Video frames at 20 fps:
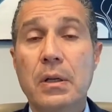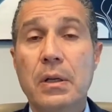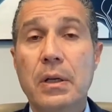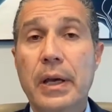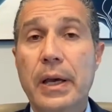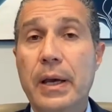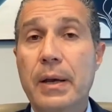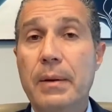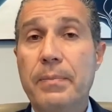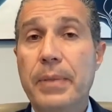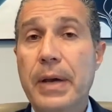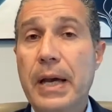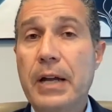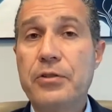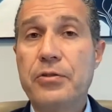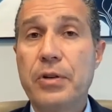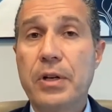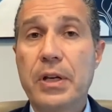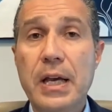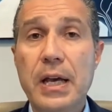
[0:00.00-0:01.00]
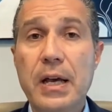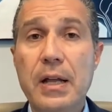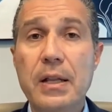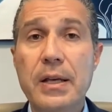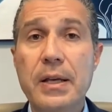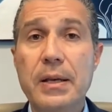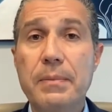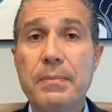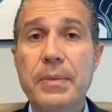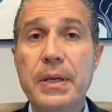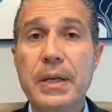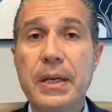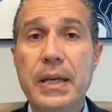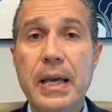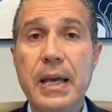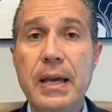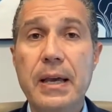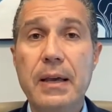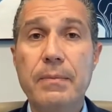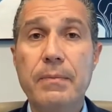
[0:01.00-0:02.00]
And Patrick Kelly
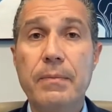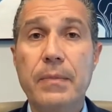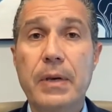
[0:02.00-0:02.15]
became